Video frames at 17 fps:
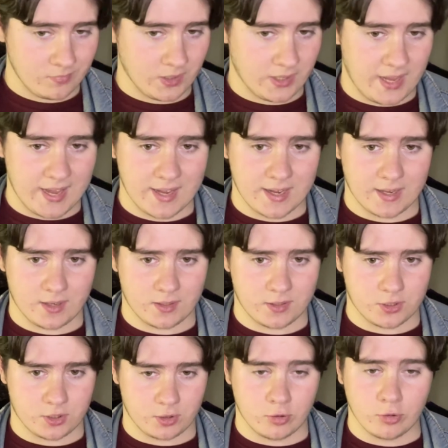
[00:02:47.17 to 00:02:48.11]

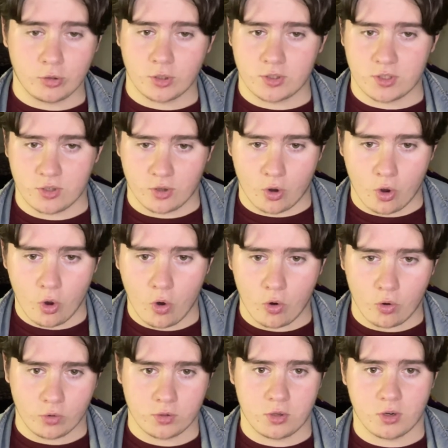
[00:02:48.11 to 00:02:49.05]
and you looked in the
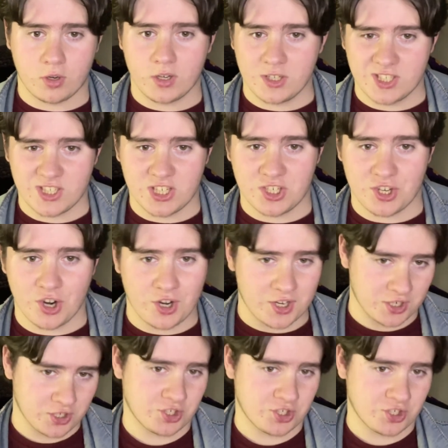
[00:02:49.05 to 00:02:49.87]
hole, you're gonna see Chucky,